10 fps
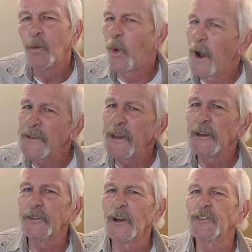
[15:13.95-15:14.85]
Why
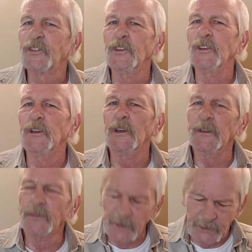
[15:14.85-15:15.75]
can't I see
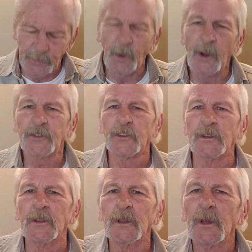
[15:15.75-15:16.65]
in the
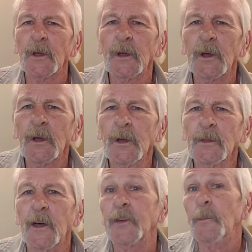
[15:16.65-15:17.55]
expression
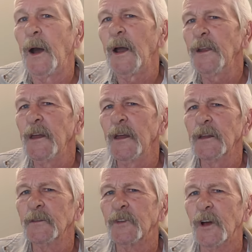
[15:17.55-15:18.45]
that the mighty
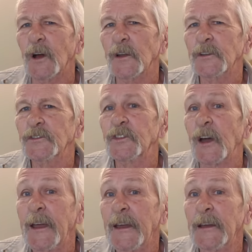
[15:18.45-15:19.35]
hand of God is the
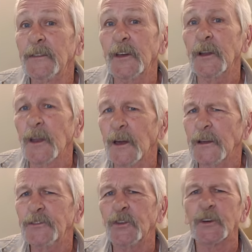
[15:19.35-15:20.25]
hand that
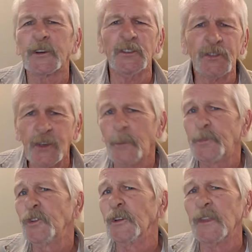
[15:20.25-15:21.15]
led to the
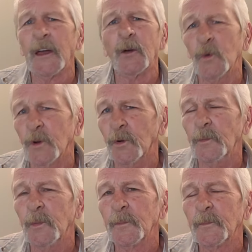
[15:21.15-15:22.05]
conception in that womb